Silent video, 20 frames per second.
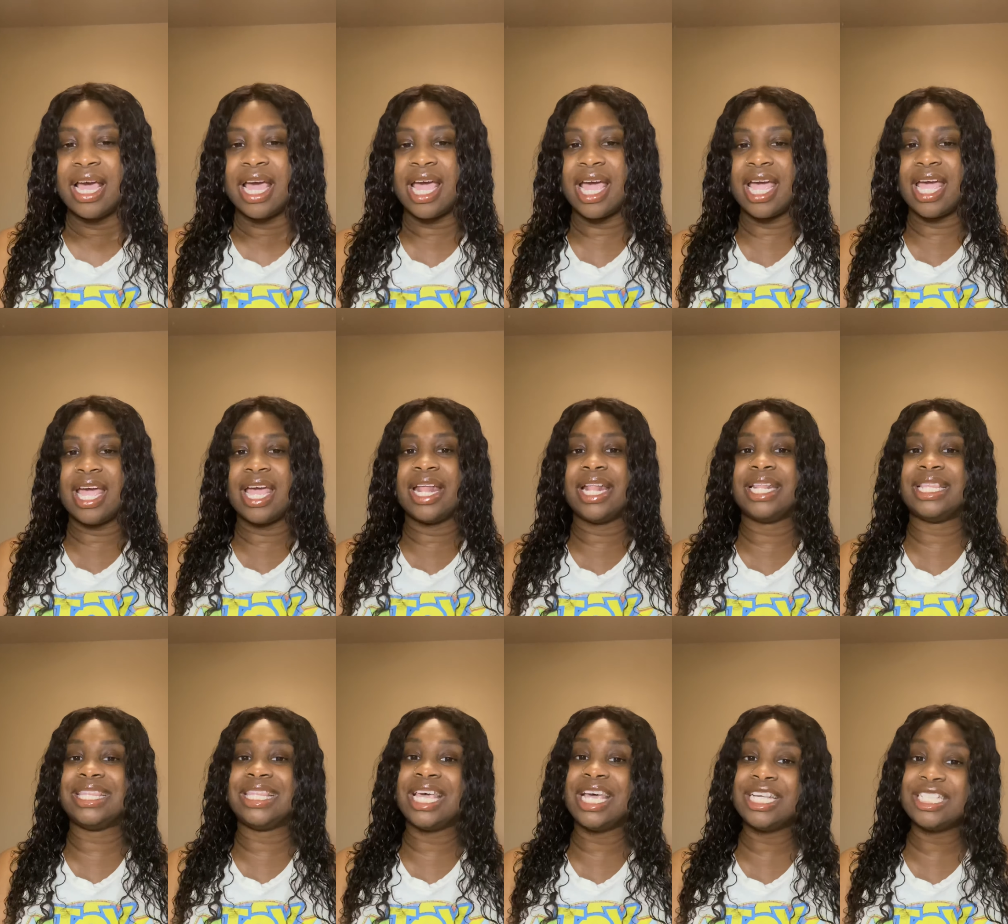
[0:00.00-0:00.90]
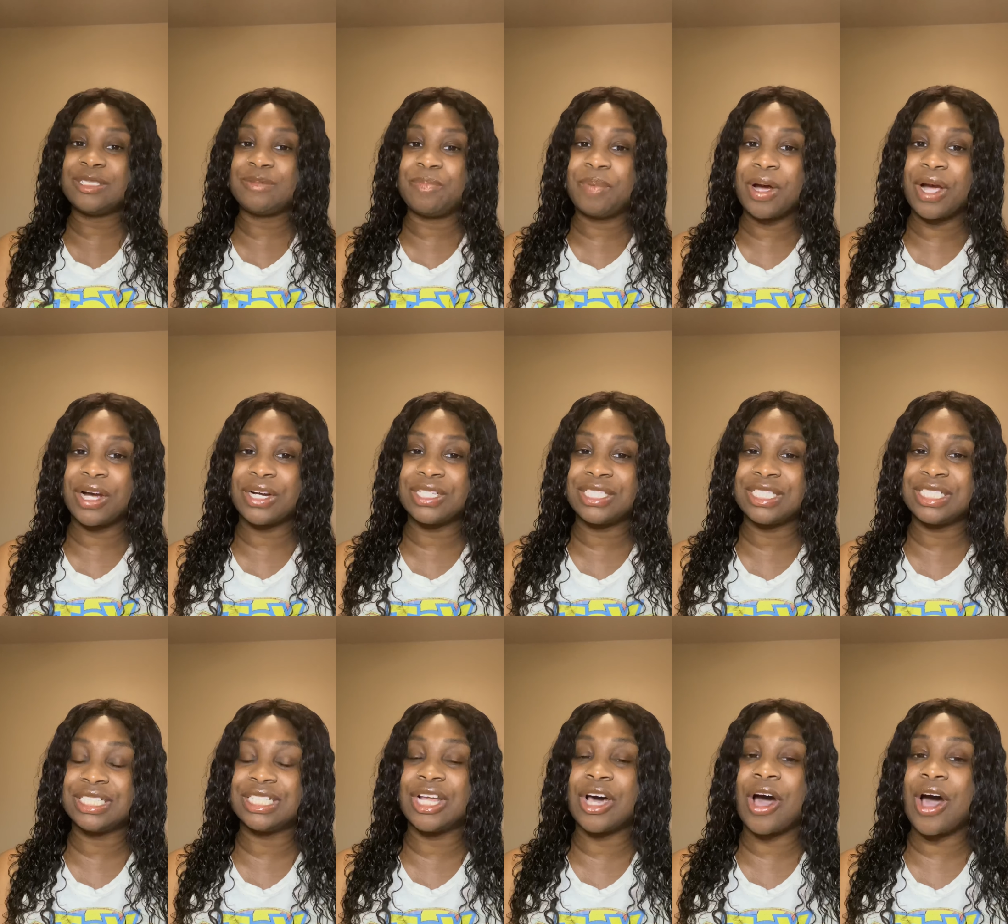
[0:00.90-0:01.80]
And this
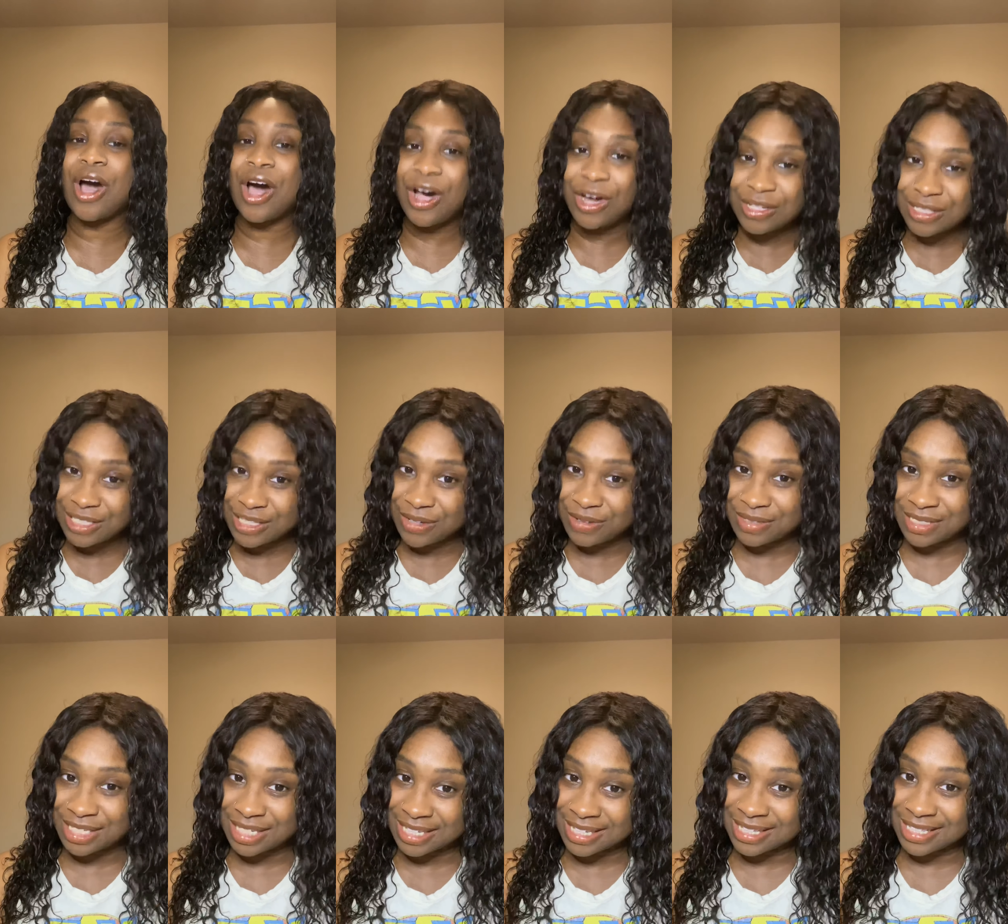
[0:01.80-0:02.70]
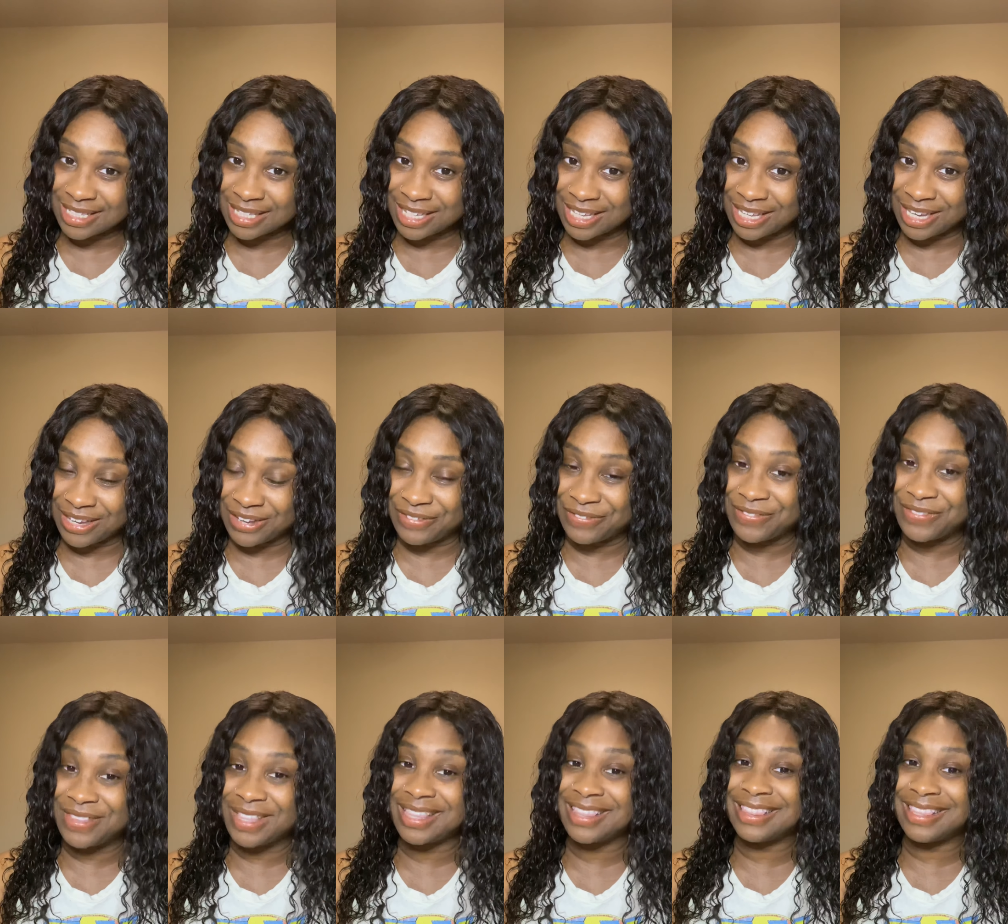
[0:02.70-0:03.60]
person also didn't leave
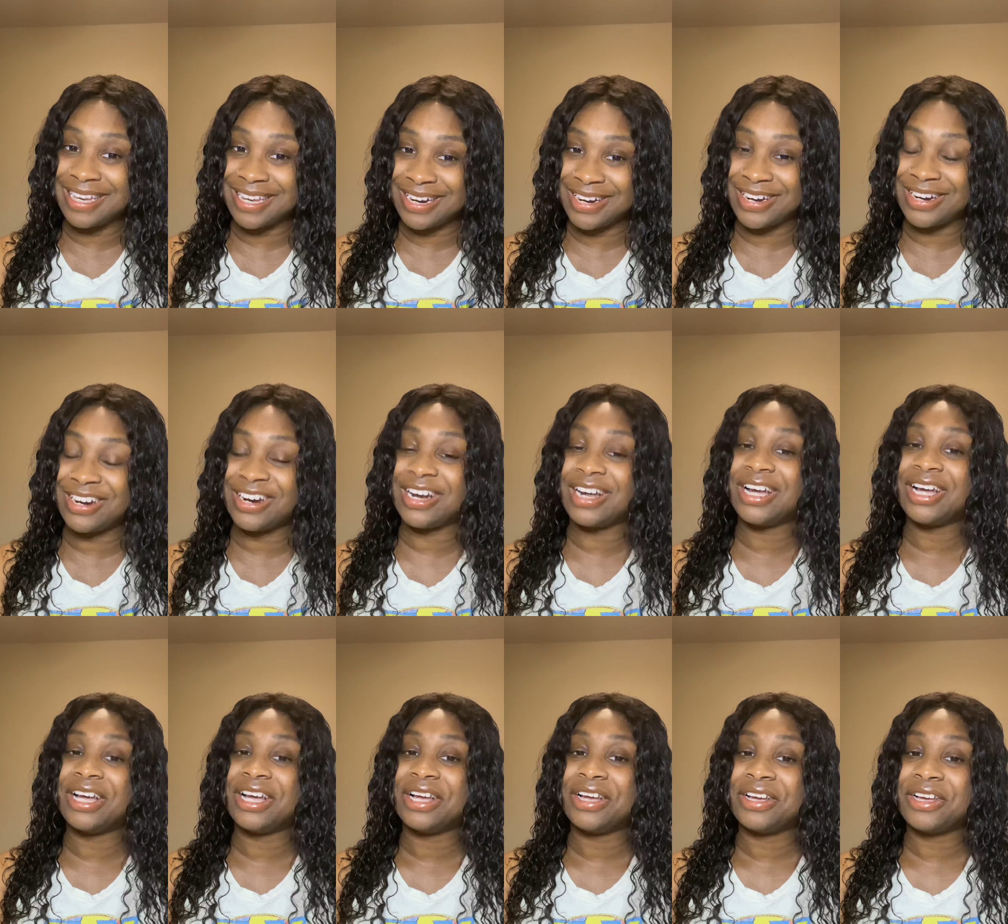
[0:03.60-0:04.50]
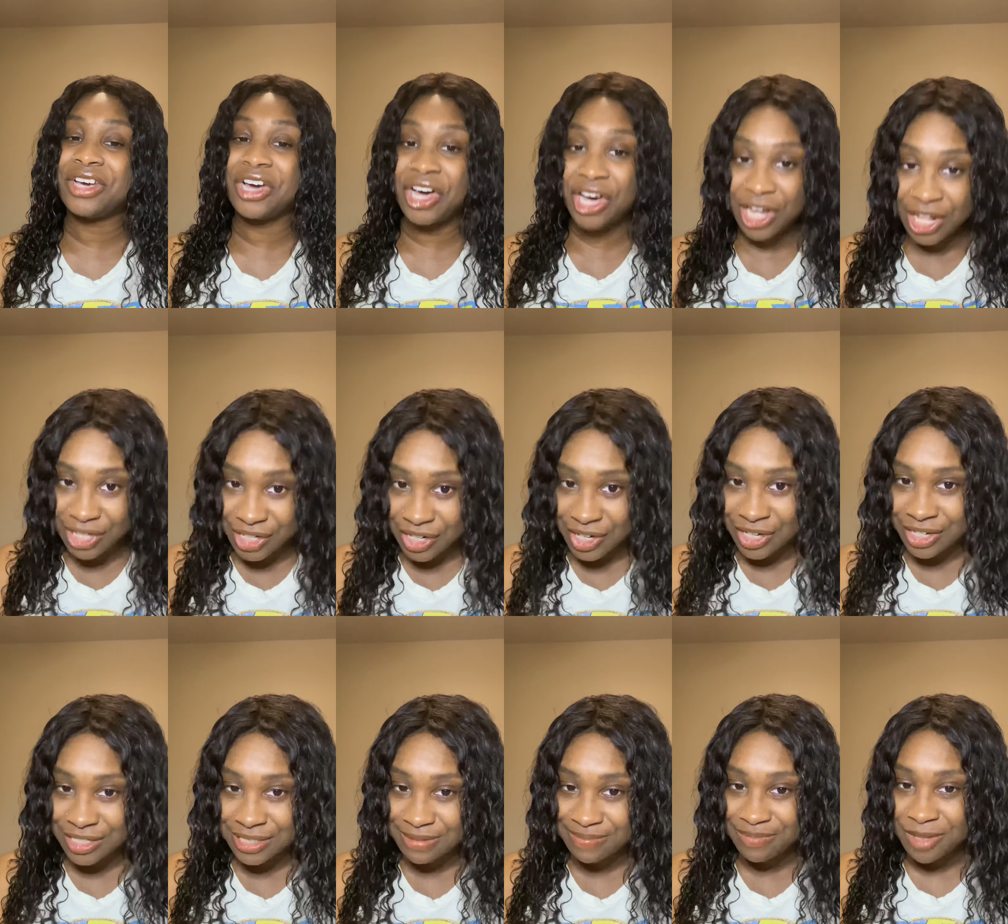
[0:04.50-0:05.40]
their
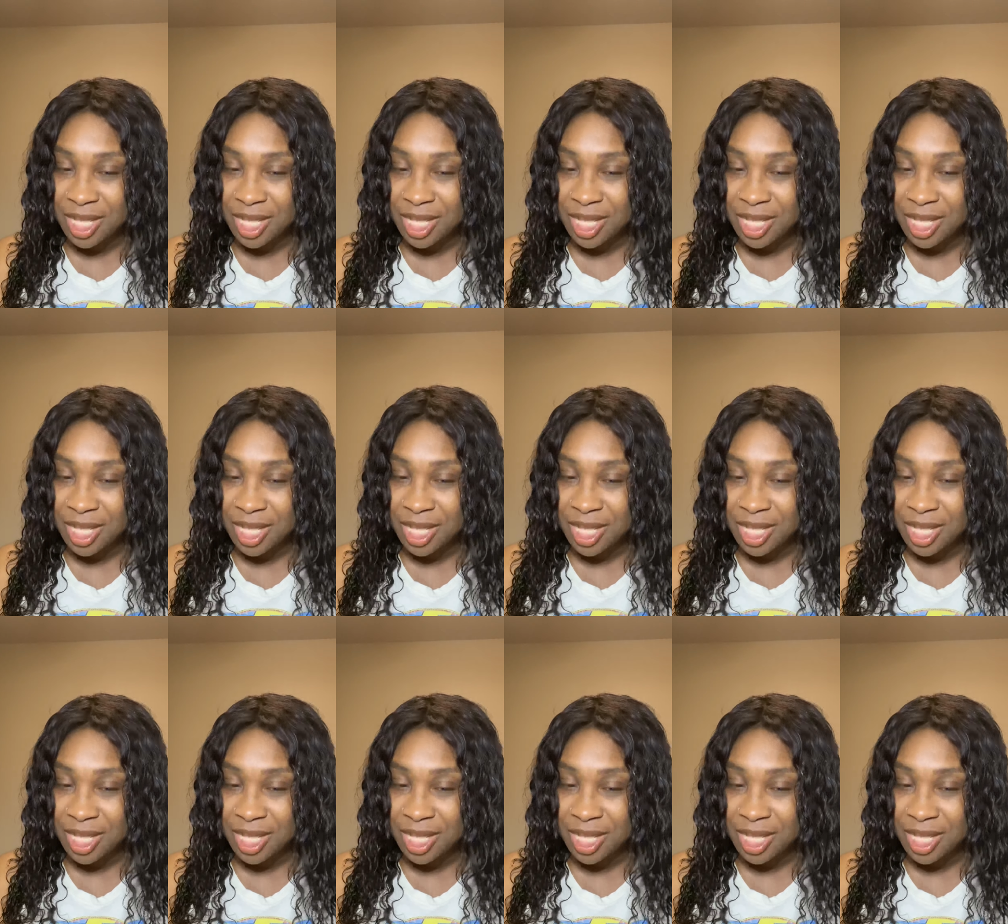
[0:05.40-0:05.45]
colors.